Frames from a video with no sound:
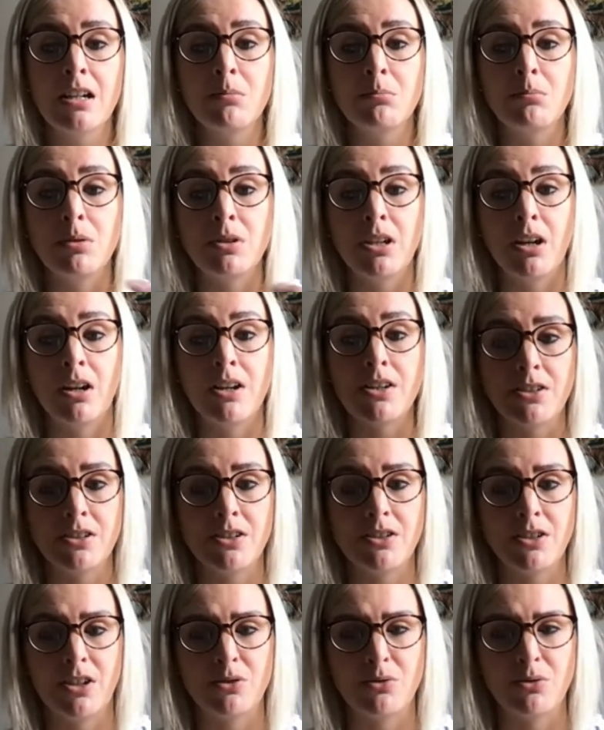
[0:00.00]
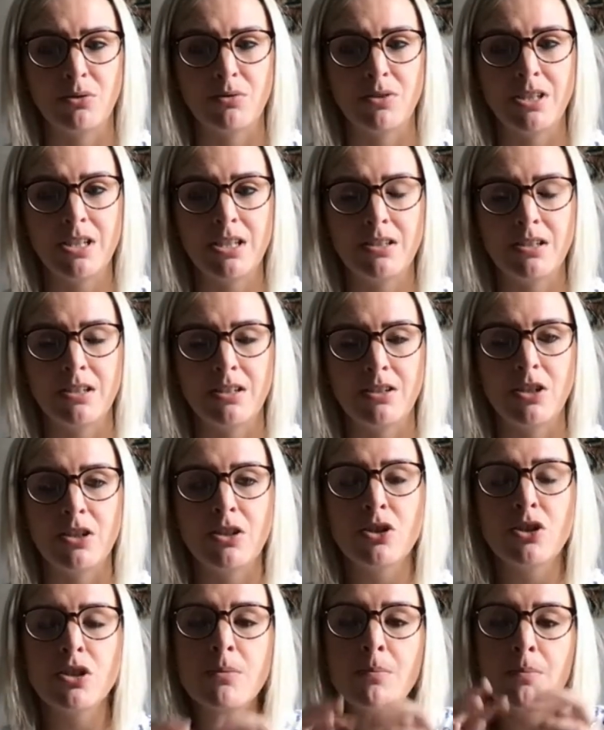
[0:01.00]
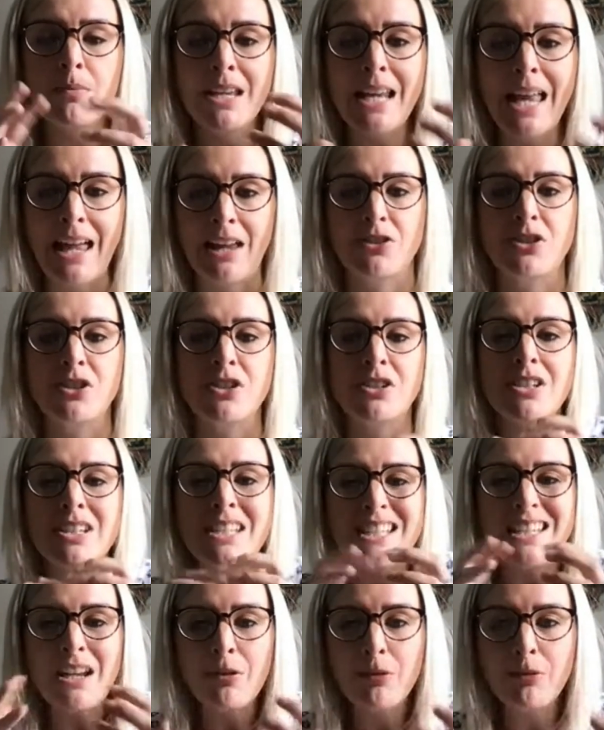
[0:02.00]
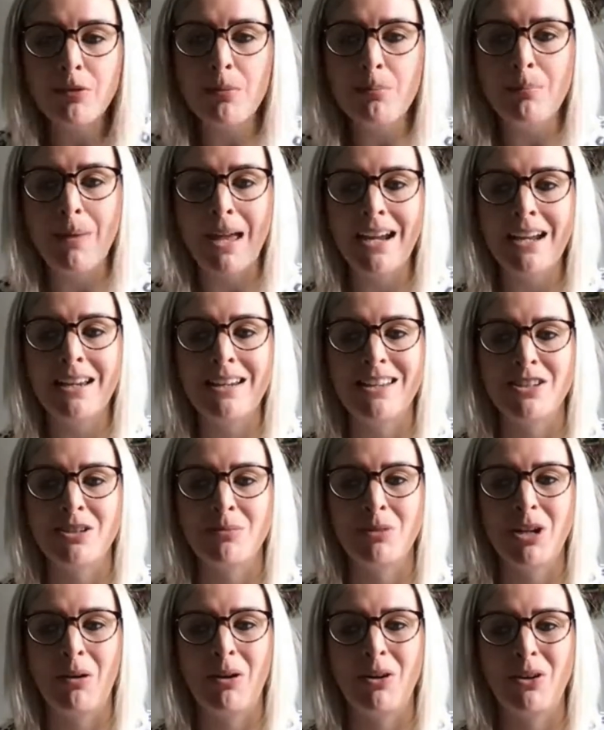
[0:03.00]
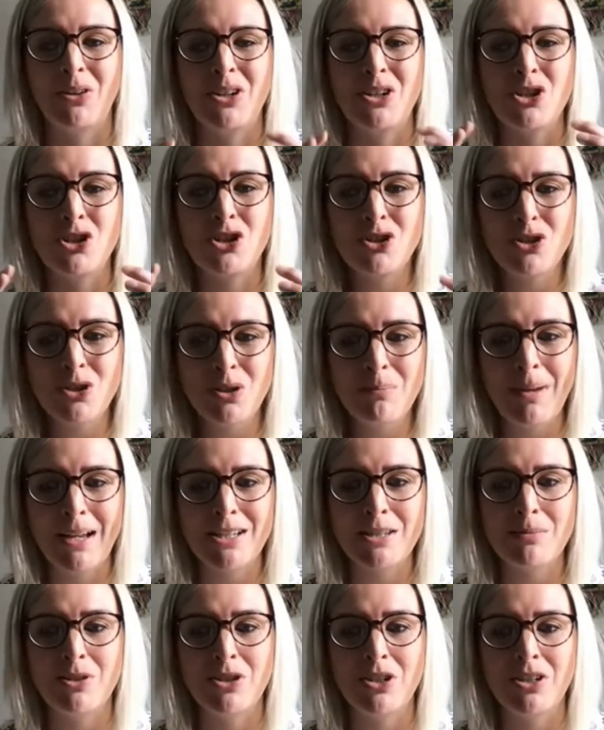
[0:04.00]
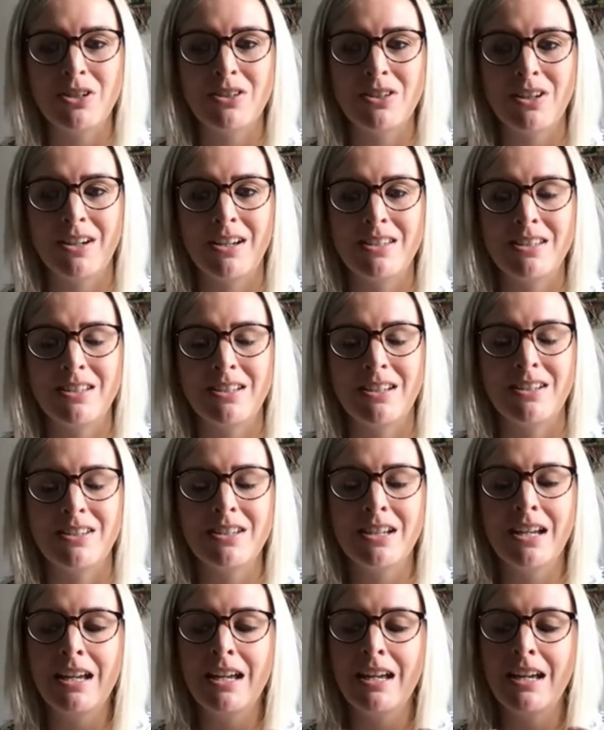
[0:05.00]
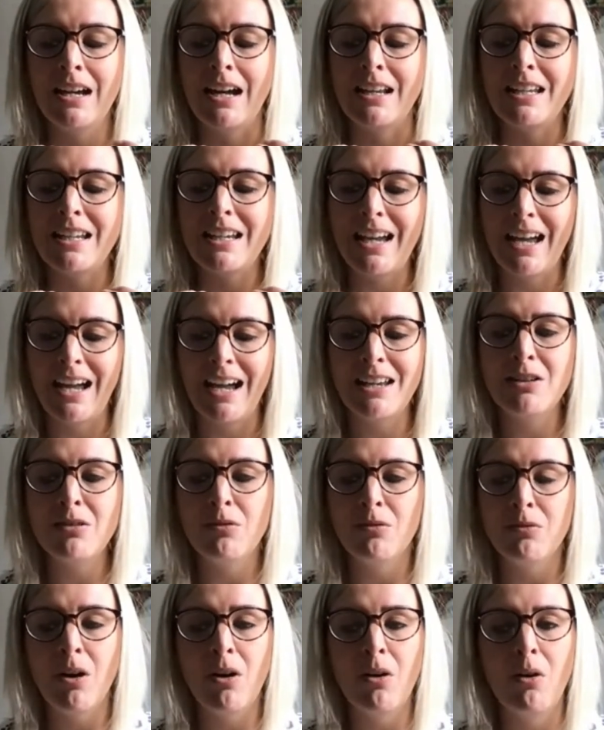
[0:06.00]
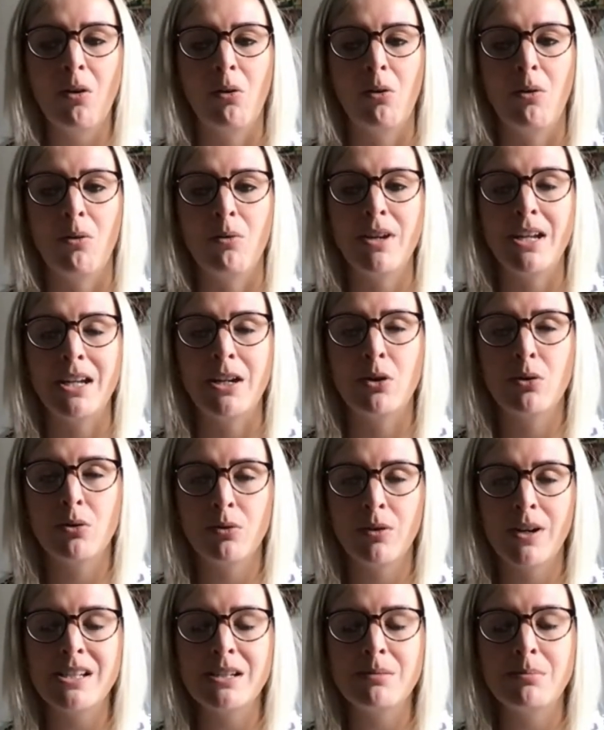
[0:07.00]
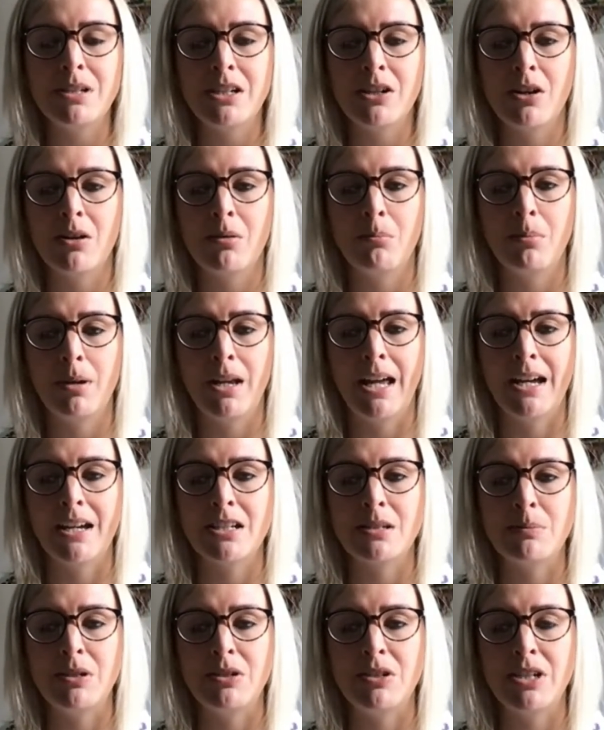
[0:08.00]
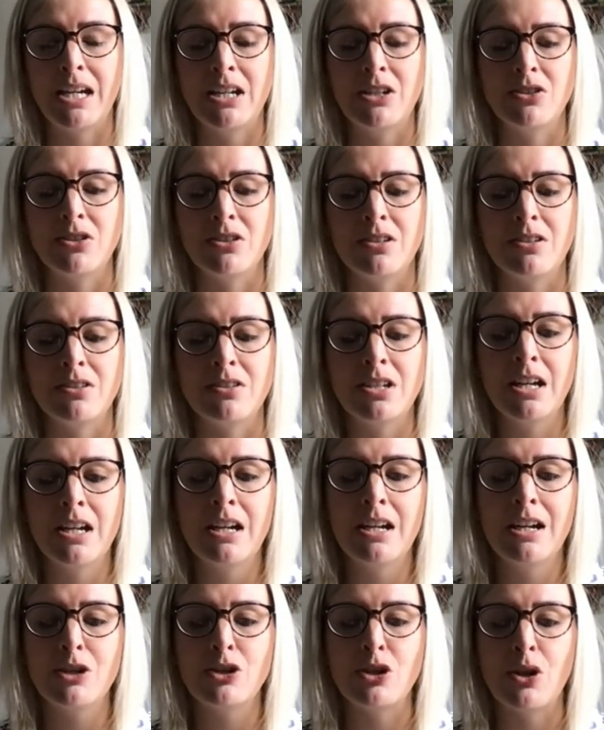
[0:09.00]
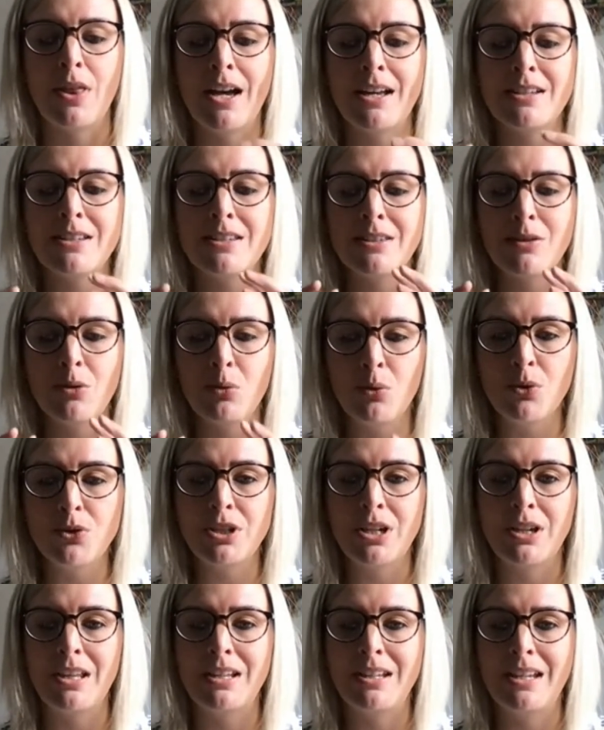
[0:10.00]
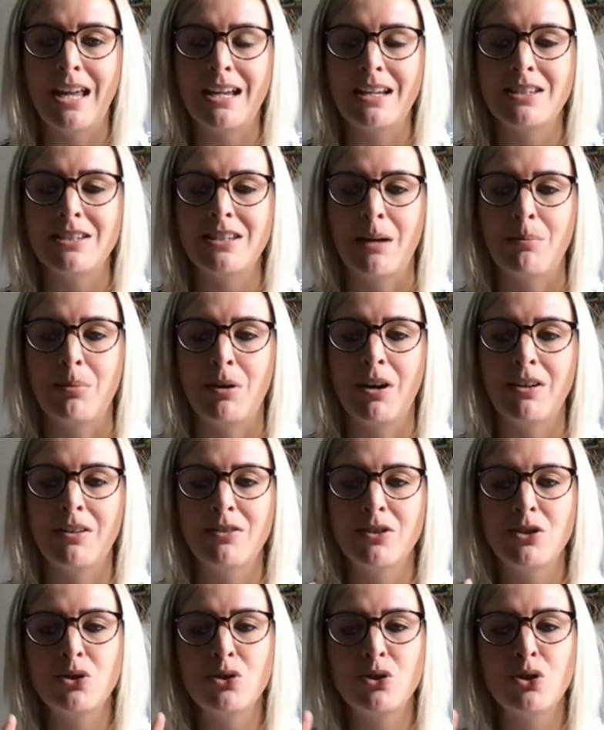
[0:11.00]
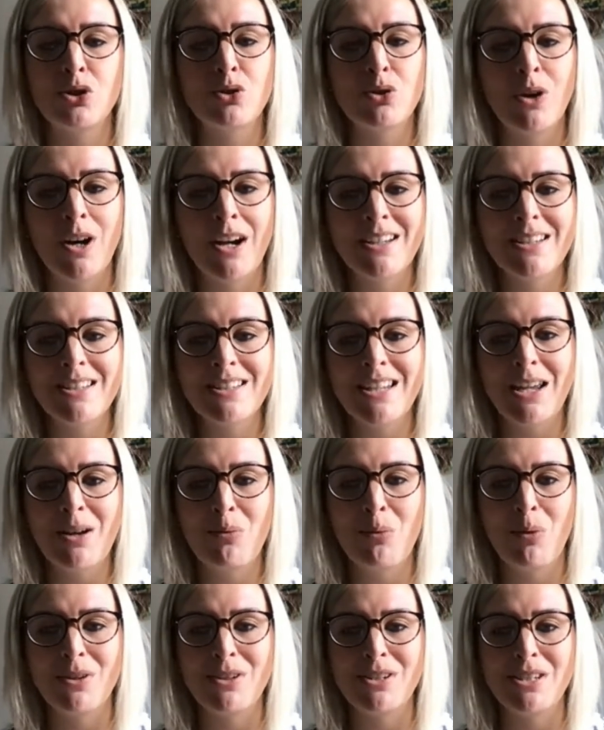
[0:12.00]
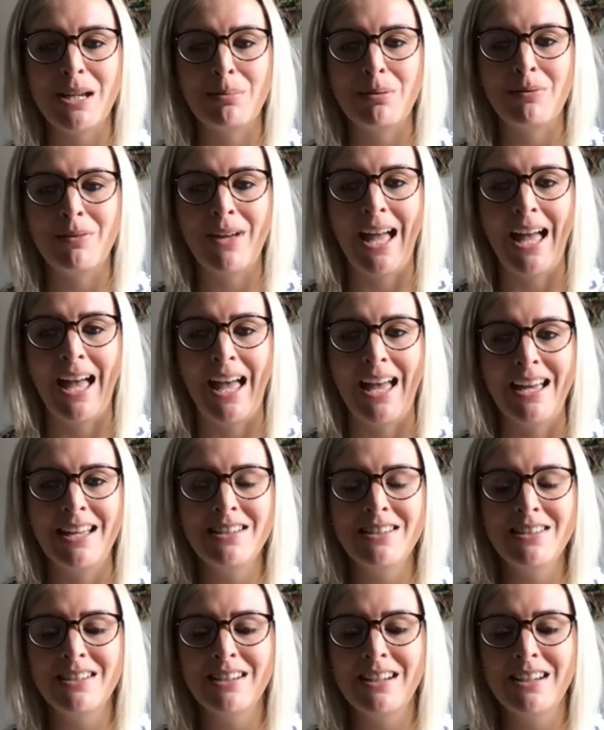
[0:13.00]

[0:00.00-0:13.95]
but the isolates are drug resistant. So there's something else. There's a different mechanism going on in some Aspergillus isolates, and it can evolve incredibly complex mutations. So that's also the next step, kind of to try and stay one step ahead,